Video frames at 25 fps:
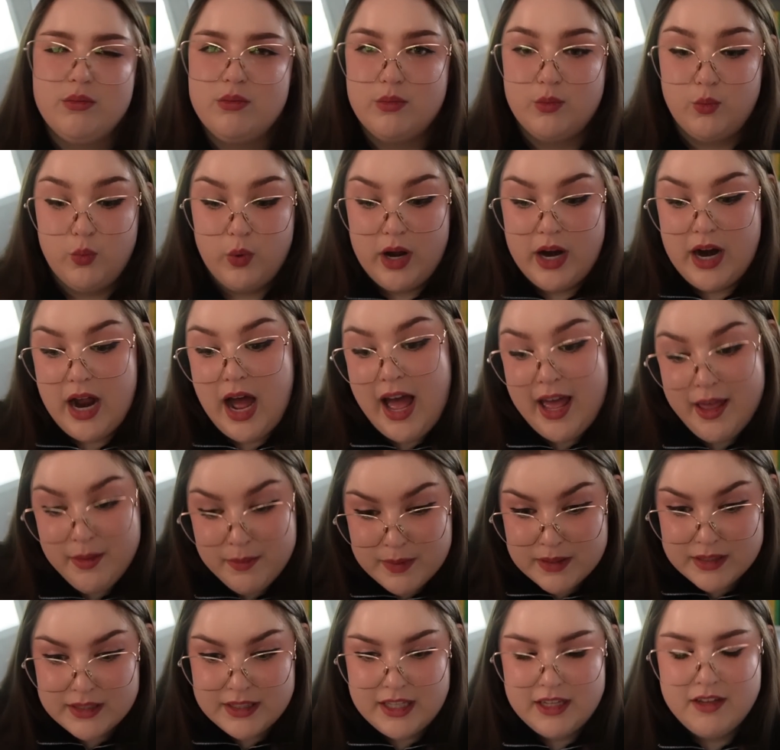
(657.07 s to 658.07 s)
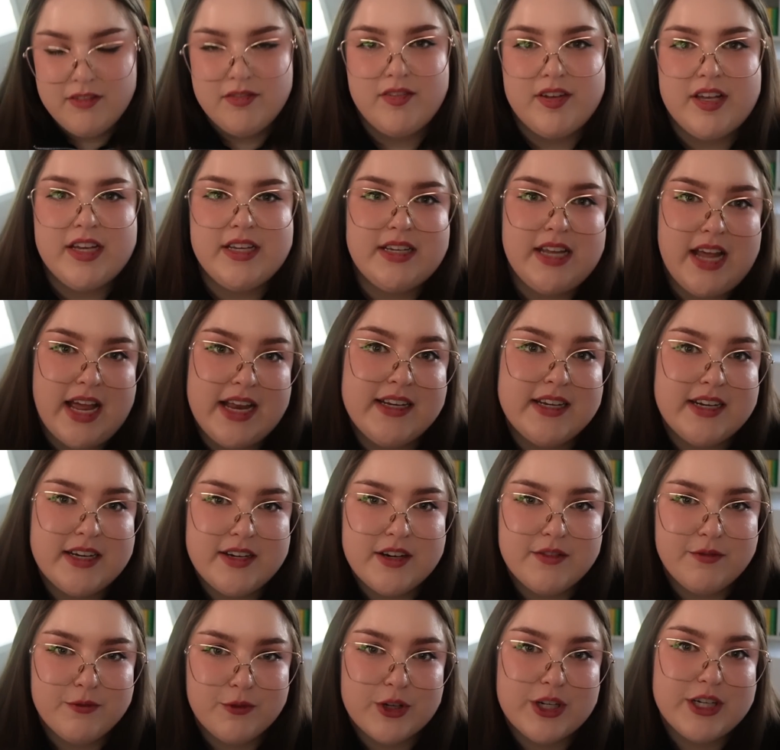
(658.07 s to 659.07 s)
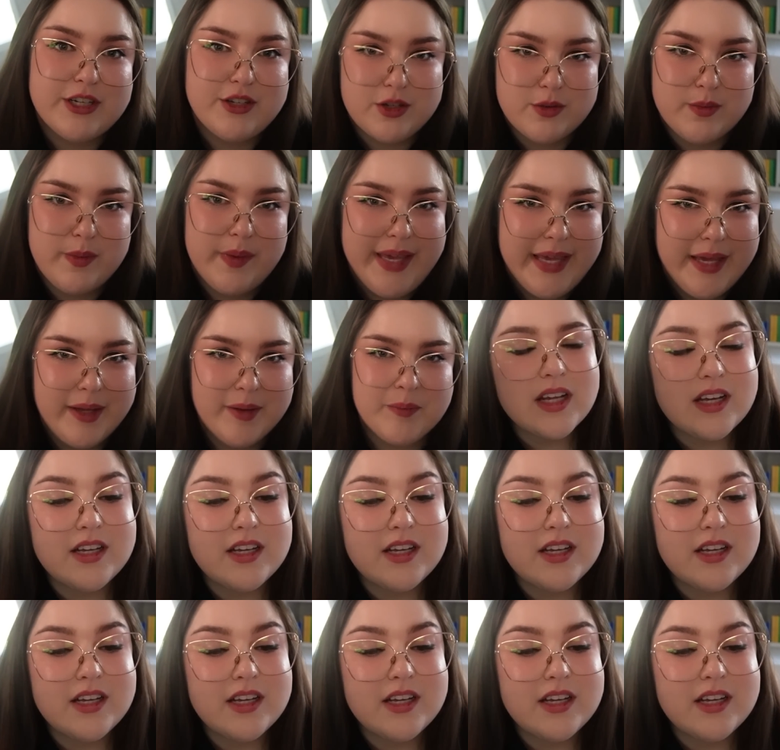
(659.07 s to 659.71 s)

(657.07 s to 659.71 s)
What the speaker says: what I believe intended it for it to be.